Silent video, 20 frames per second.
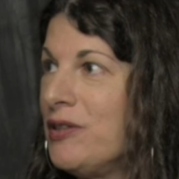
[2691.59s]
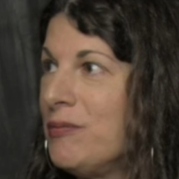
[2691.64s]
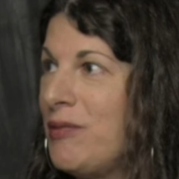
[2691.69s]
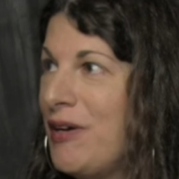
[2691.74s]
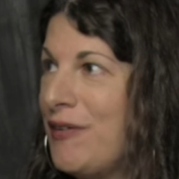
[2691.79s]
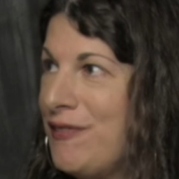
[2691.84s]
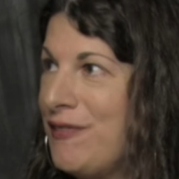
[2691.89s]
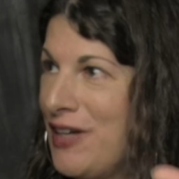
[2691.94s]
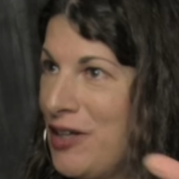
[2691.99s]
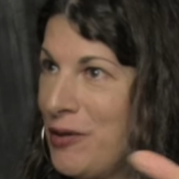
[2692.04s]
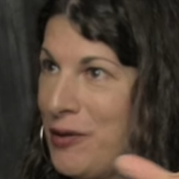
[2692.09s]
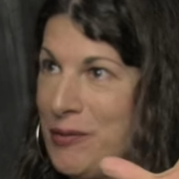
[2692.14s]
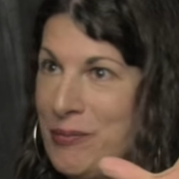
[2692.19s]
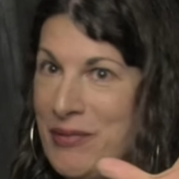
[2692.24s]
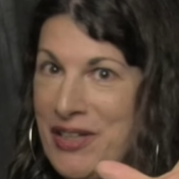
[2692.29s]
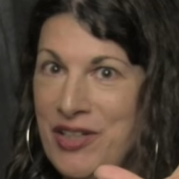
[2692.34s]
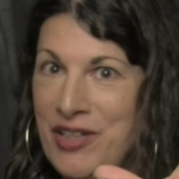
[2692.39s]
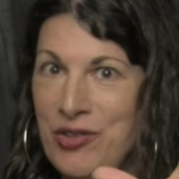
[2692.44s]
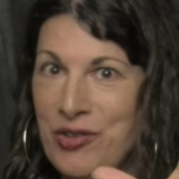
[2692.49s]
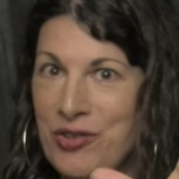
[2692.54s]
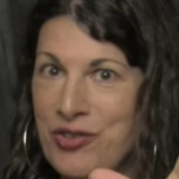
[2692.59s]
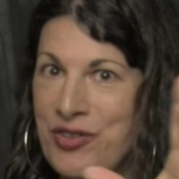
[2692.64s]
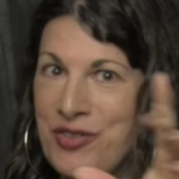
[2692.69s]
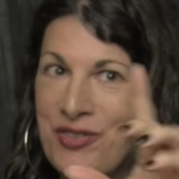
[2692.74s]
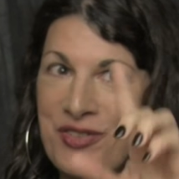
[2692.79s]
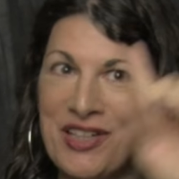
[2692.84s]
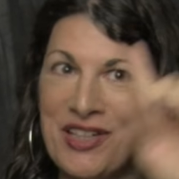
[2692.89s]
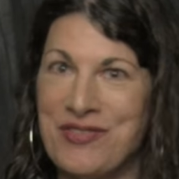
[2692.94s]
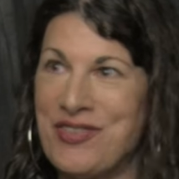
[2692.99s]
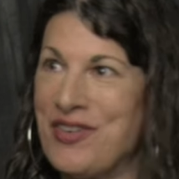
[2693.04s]
by following me, you'll
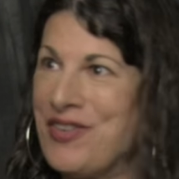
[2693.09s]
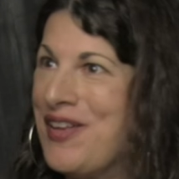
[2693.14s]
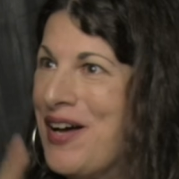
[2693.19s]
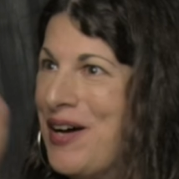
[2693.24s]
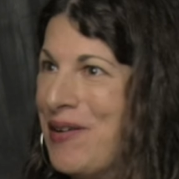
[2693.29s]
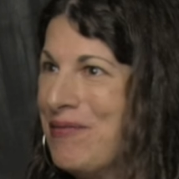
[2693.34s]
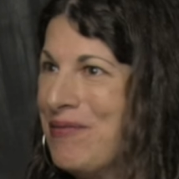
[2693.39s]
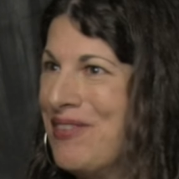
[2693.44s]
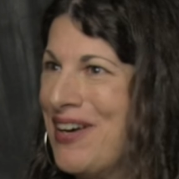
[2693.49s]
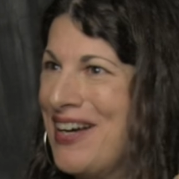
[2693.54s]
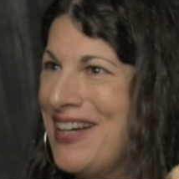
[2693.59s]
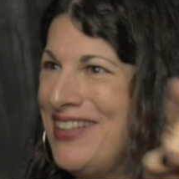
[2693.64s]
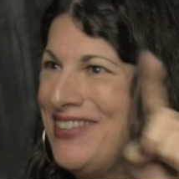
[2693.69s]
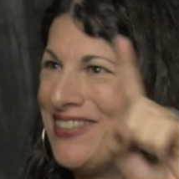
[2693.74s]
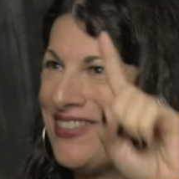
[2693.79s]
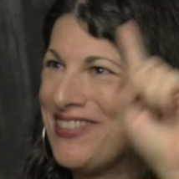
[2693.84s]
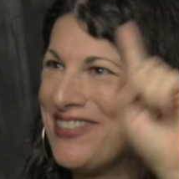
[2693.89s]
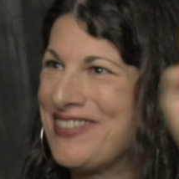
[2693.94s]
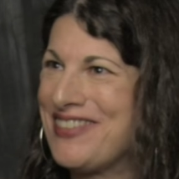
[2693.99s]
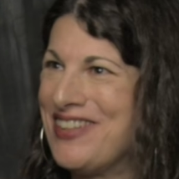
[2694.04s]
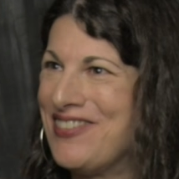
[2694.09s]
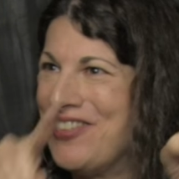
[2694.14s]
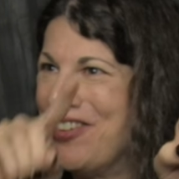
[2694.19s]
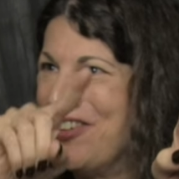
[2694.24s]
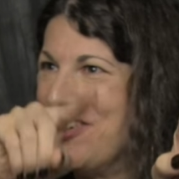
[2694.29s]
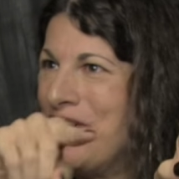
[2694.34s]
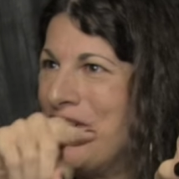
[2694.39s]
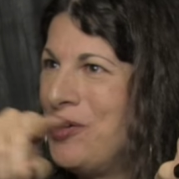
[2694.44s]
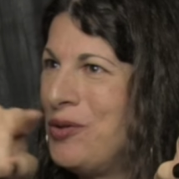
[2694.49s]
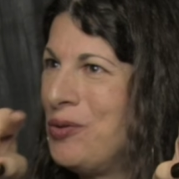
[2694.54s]
discover them, right? You'll
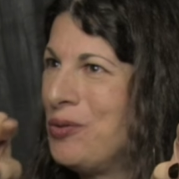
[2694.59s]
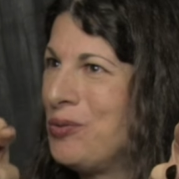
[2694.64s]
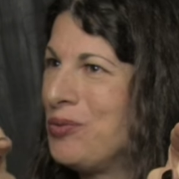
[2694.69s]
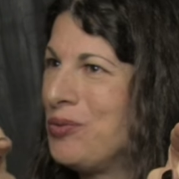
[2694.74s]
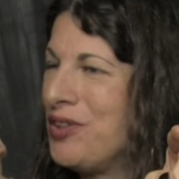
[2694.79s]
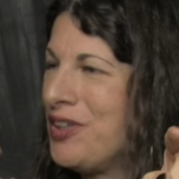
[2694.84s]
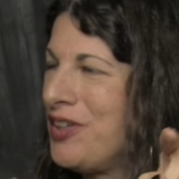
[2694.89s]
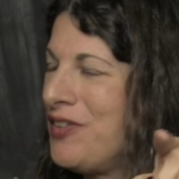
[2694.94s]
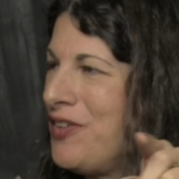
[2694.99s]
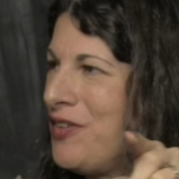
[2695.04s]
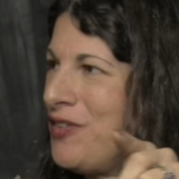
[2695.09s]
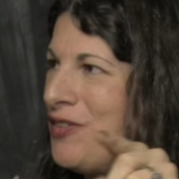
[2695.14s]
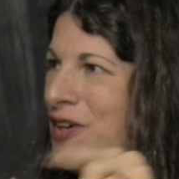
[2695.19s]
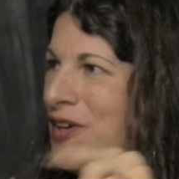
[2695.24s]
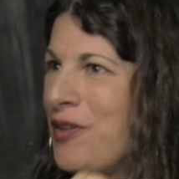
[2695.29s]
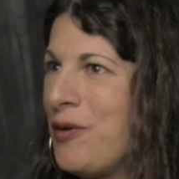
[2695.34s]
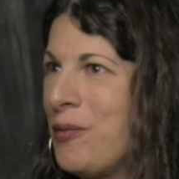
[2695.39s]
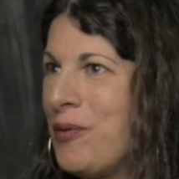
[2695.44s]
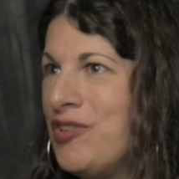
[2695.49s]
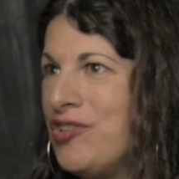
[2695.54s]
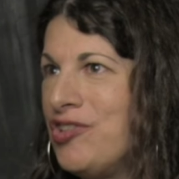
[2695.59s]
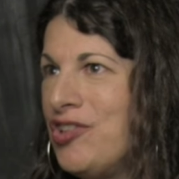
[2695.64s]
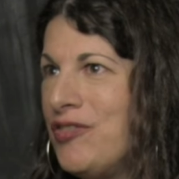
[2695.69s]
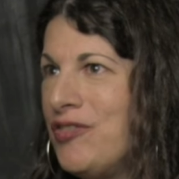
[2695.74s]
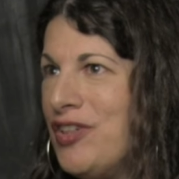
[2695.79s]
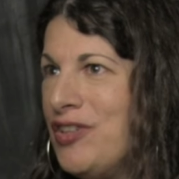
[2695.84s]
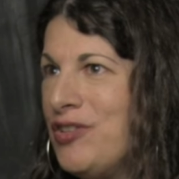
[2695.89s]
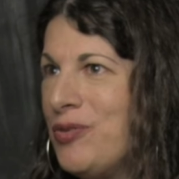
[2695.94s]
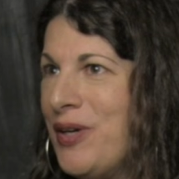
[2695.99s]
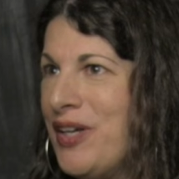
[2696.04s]
discover, oh, look at this other one she
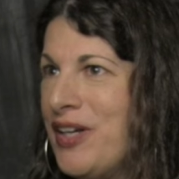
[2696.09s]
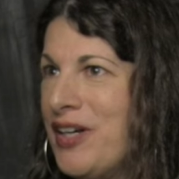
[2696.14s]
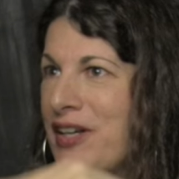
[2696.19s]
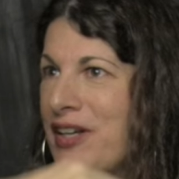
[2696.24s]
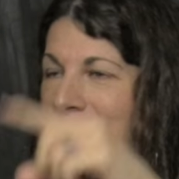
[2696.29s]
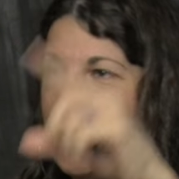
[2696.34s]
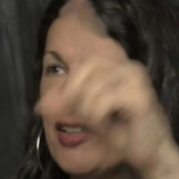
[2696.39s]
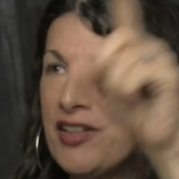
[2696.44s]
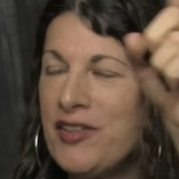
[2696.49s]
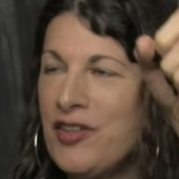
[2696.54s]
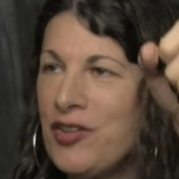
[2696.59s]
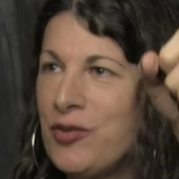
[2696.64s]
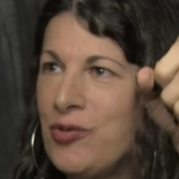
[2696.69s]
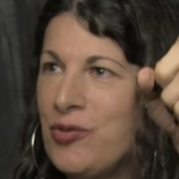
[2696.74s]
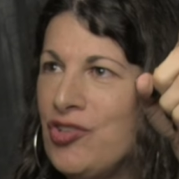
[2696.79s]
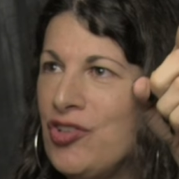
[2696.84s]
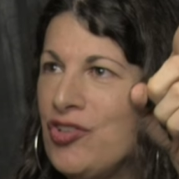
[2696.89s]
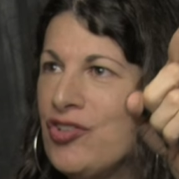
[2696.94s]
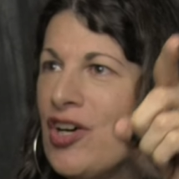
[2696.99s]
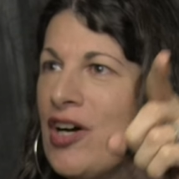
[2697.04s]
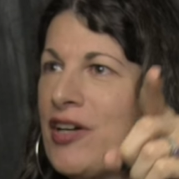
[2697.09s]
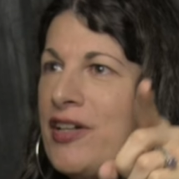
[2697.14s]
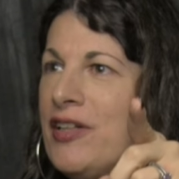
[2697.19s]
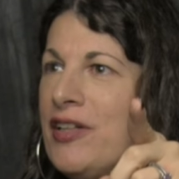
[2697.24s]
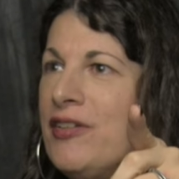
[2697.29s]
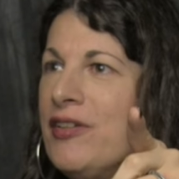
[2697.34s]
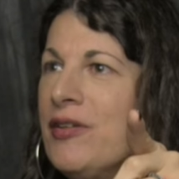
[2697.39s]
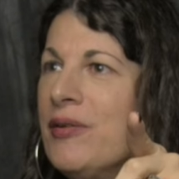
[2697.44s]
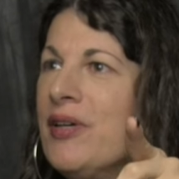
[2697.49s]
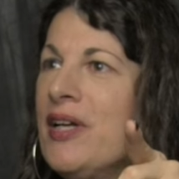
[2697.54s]
retweeted, and look at this one she's
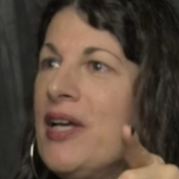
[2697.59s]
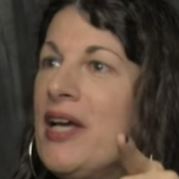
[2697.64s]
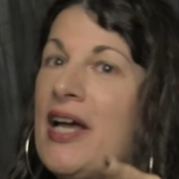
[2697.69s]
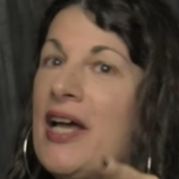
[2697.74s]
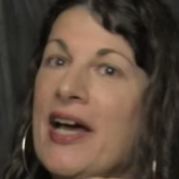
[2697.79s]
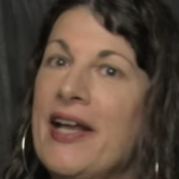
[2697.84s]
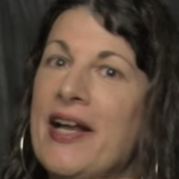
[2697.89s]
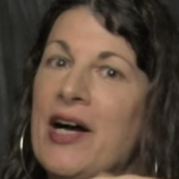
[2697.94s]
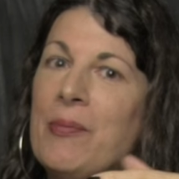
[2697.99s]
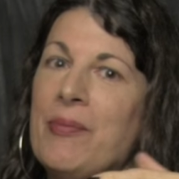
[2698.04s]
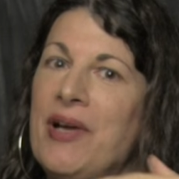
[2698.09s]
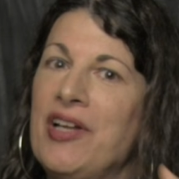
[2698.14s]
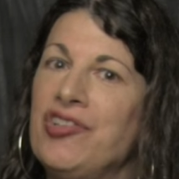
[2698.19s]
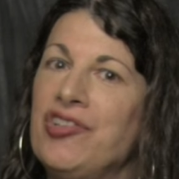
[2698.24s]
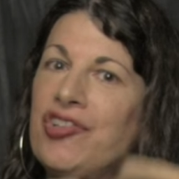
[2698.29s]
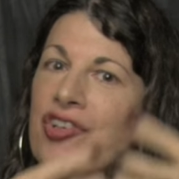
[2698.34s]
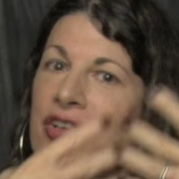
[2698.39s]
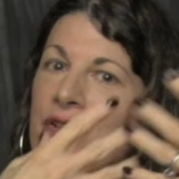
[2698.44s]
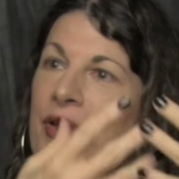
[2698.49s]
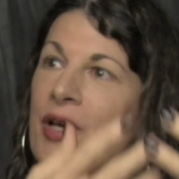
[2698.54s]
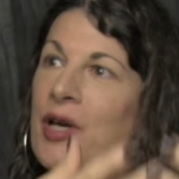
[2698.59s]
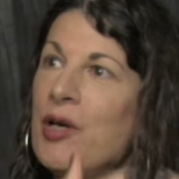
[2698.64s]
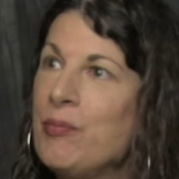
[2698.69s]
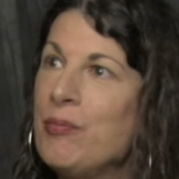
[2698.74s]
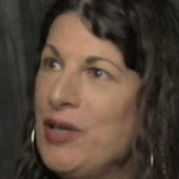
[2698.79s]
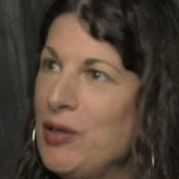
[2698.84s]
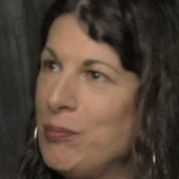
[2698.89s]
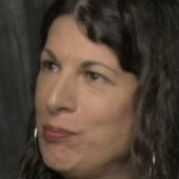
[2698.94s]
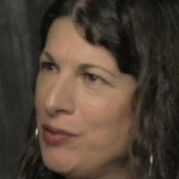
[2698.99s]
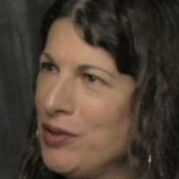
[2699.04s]
talking to, and I'll mention
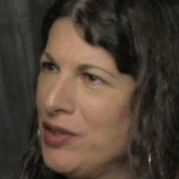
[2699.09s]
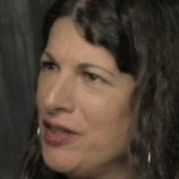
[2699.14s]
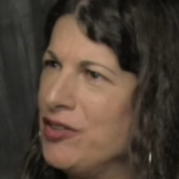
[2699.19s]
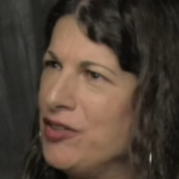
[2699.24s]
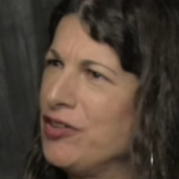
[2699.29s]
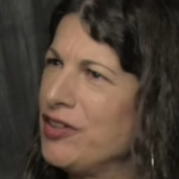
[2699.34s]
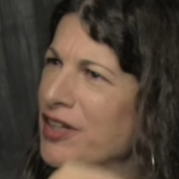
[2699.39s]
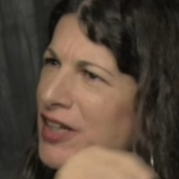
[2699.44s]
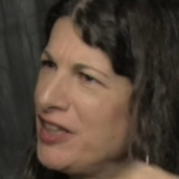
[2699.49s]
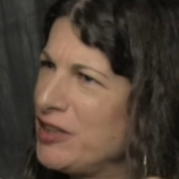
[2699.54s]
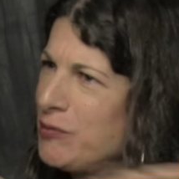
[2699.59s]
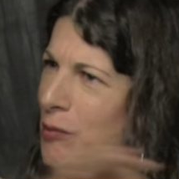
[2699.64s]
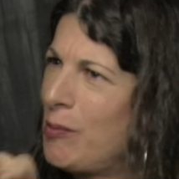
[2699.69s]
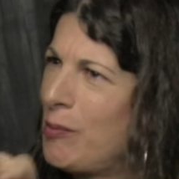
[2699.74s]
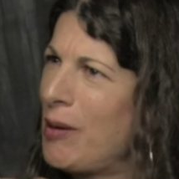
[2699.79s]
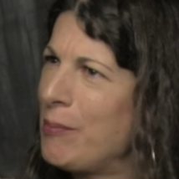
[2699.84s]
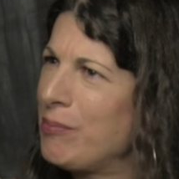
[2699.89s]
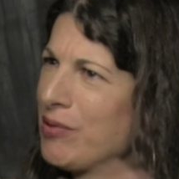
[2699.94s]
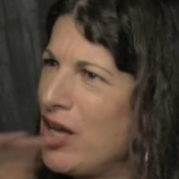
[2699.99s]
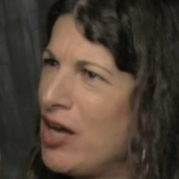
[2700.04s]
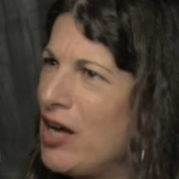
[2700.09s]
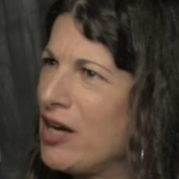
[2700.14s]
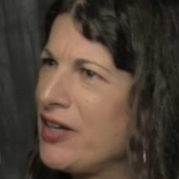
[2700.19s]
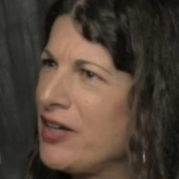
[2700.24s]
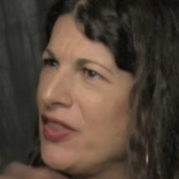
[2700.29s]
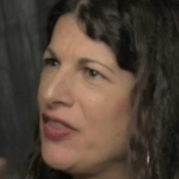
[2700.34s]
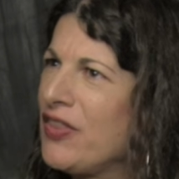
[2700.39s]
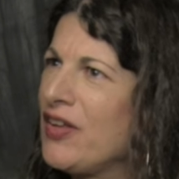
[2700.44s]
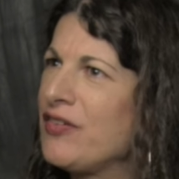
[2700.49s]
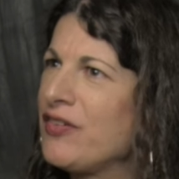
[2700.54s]
people and link them on my blog
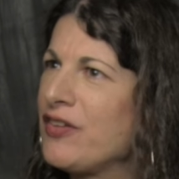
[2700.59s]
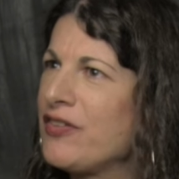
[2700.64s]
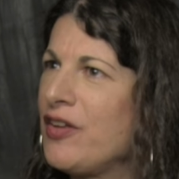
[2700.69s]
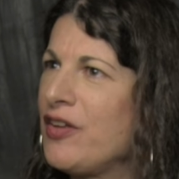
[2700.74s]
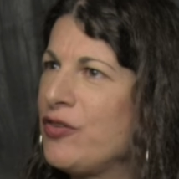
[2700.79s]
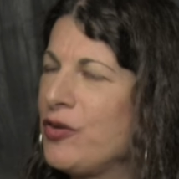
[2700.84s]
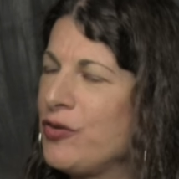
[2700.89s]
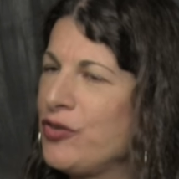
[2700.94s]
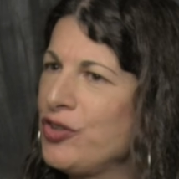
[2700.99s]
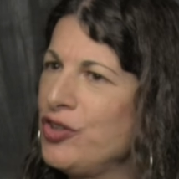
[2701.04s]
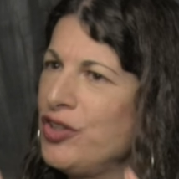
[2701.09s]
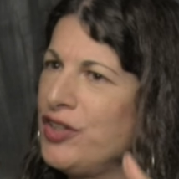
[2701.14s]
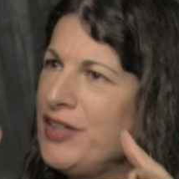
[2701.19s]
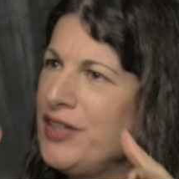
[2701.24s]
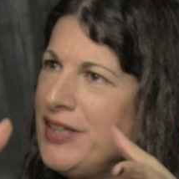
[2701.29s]
and things like that. So it's a good,